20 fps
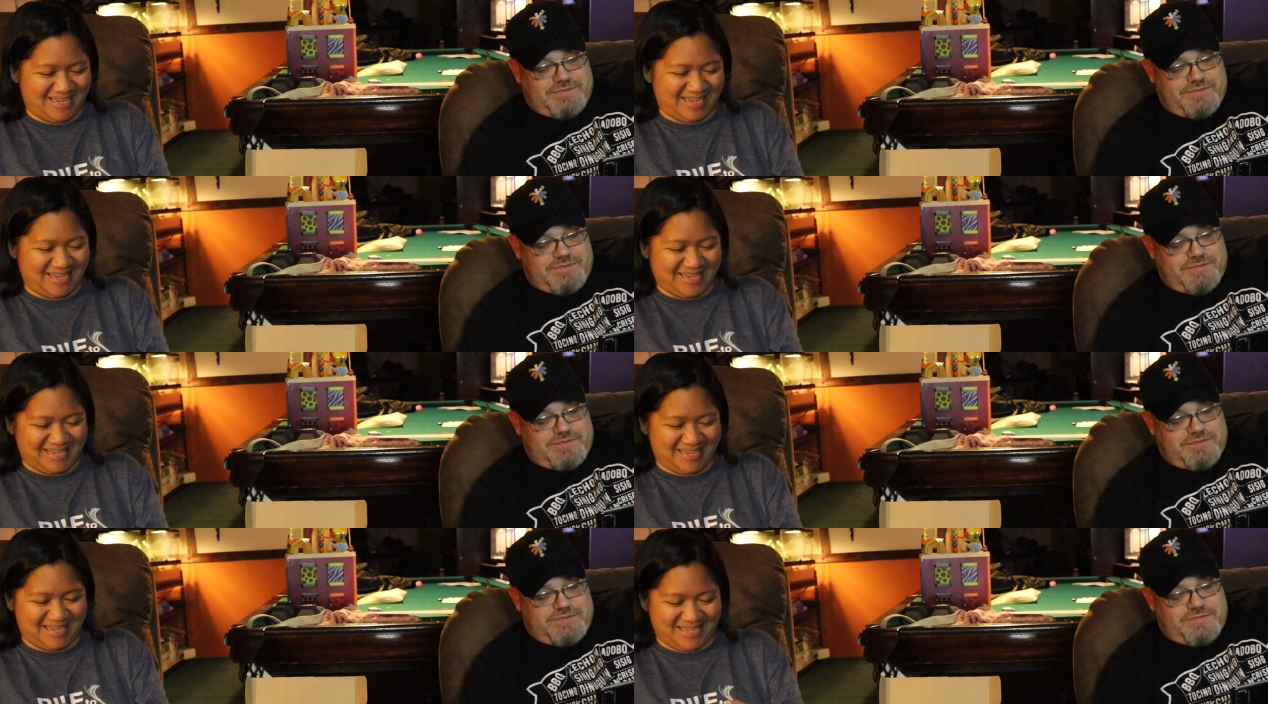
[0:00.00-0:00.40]

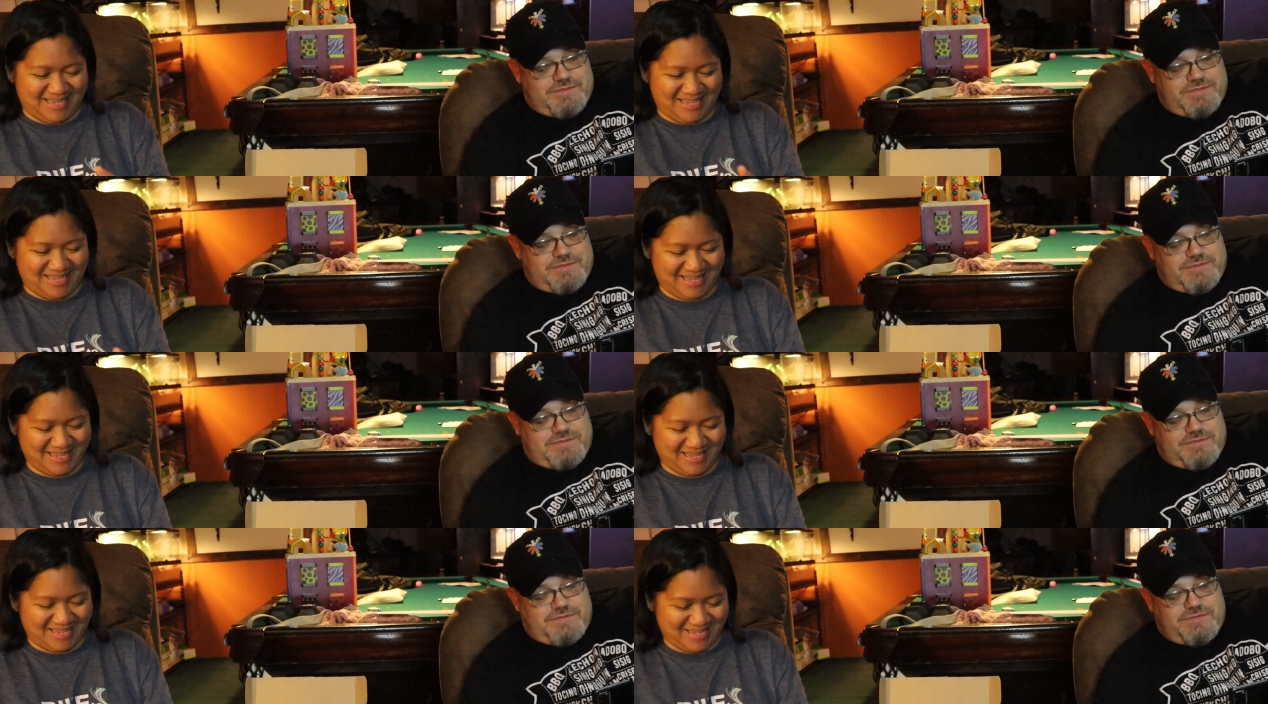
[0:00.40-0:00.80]

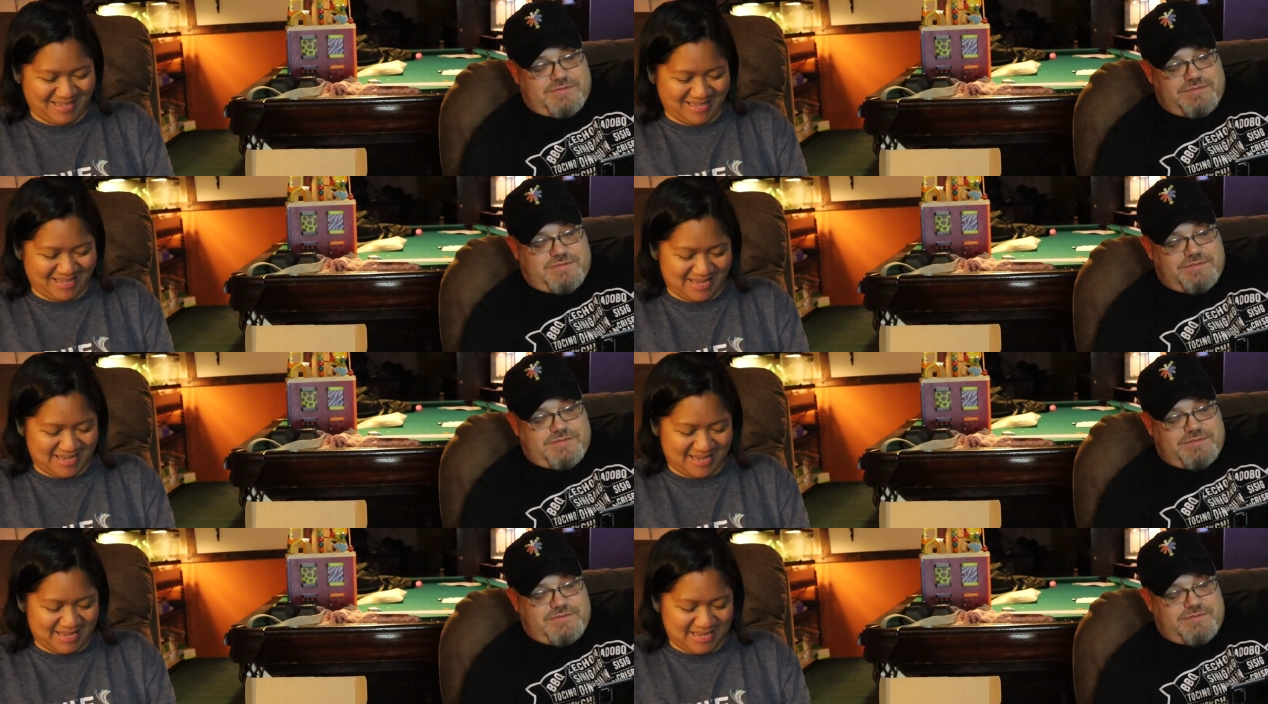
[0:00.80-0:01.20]

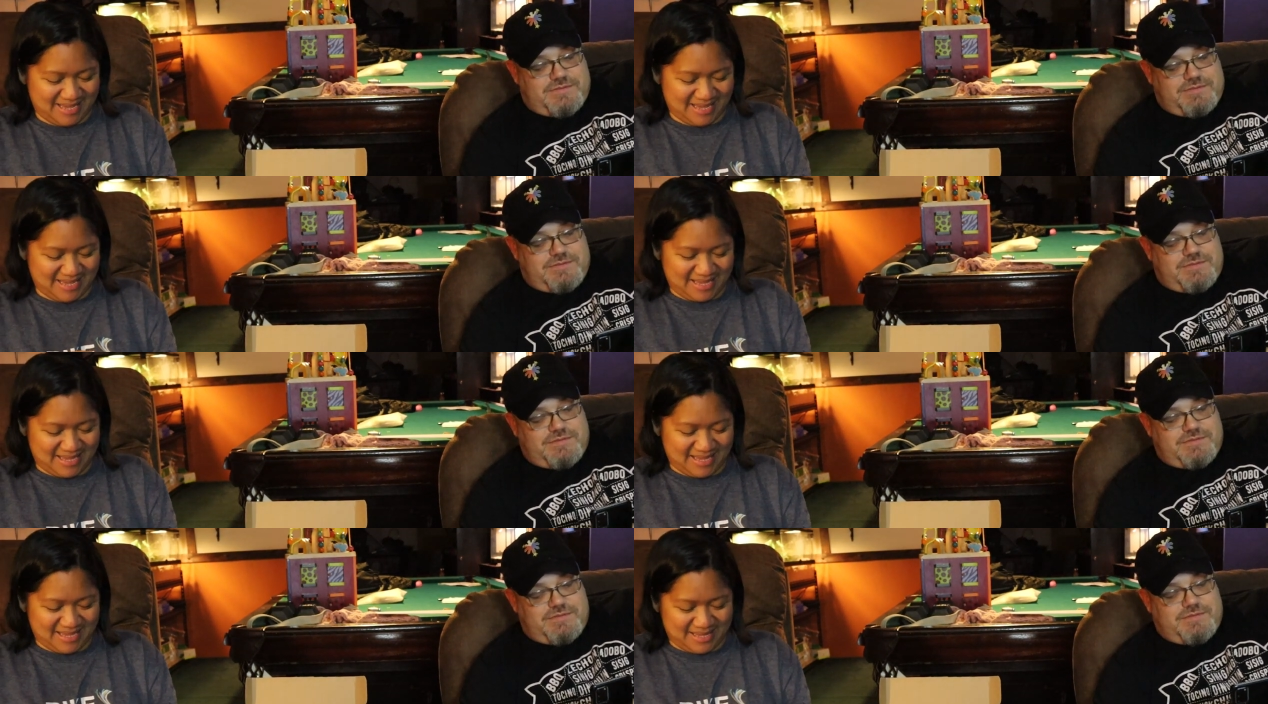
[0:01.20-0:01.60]

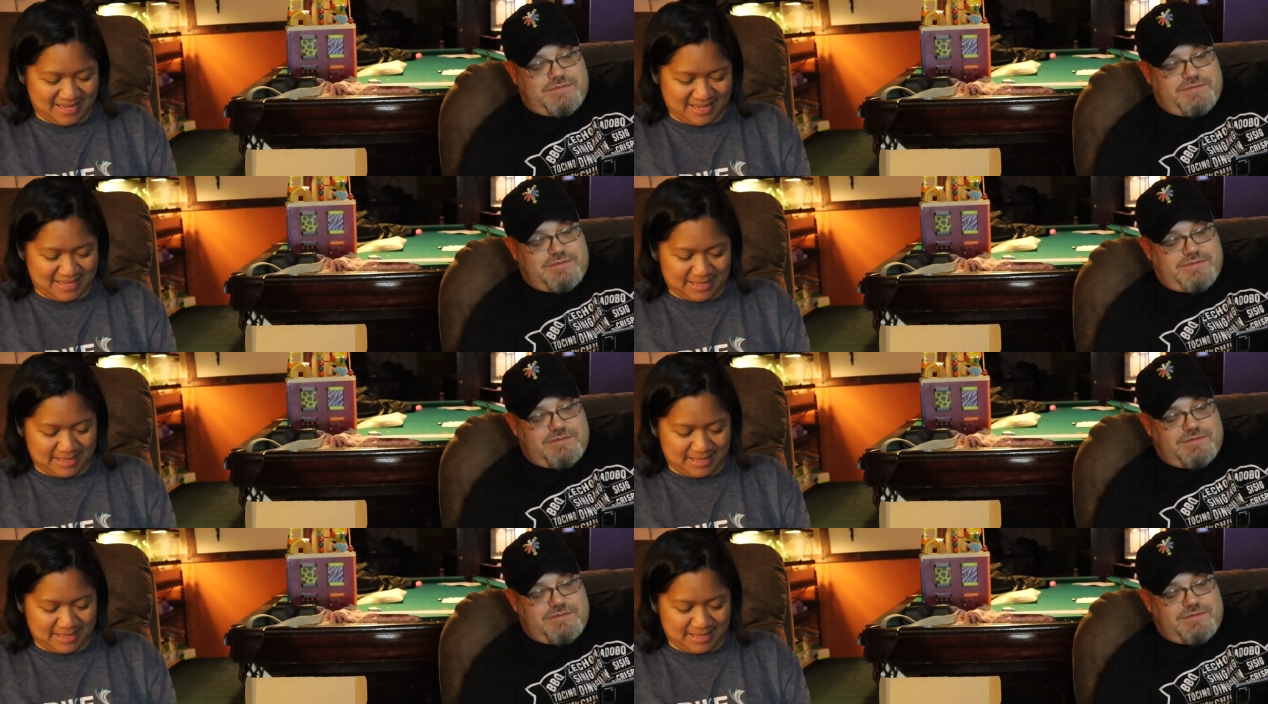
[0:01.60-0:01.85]
[no speech]